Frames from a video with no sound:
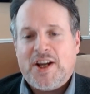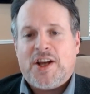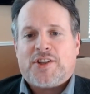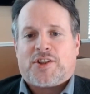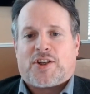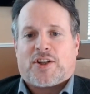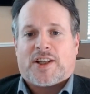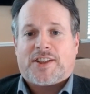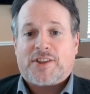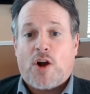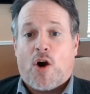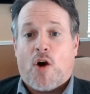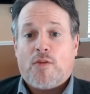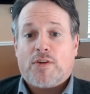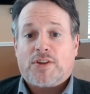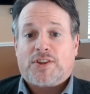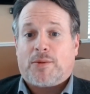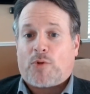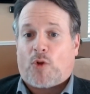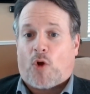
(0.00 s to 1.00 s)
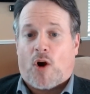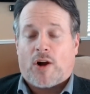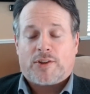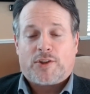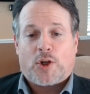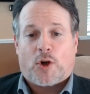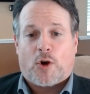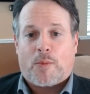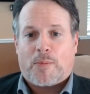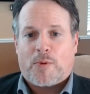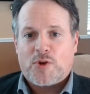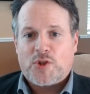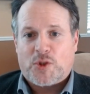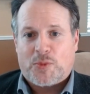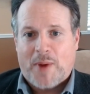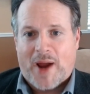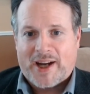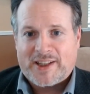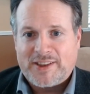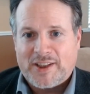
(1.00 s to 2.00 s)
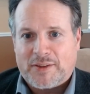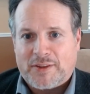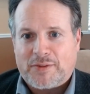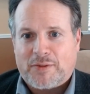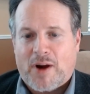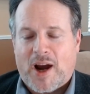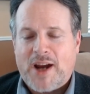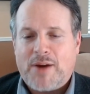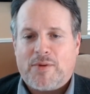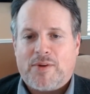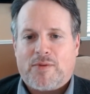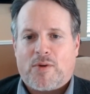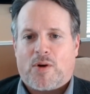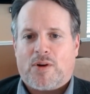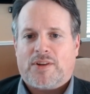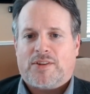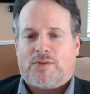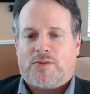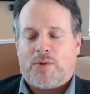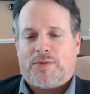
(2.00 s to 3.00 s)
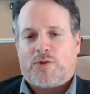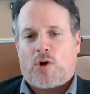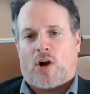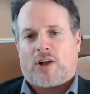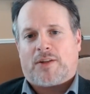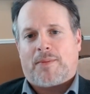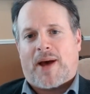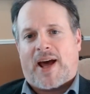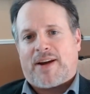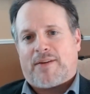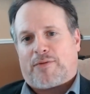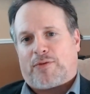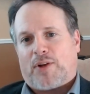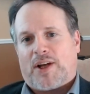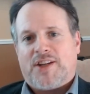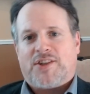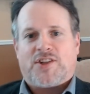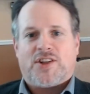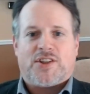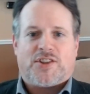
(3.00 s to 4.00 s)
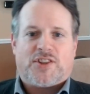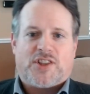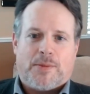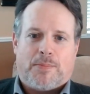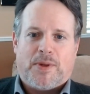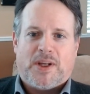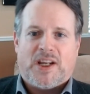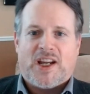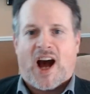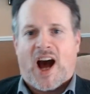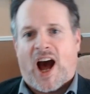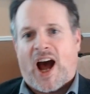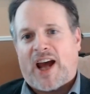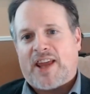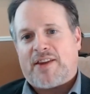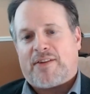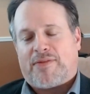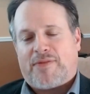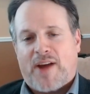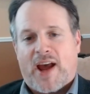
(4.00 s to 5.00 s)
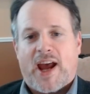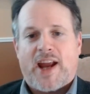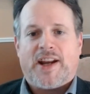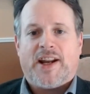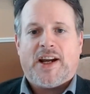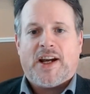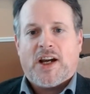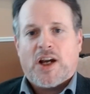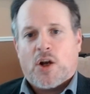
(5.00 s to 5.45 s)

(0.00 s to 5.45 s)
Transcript: So let's go over some long-term perspective, right? We've, already, we've talked about inflation and CPI, the Fed.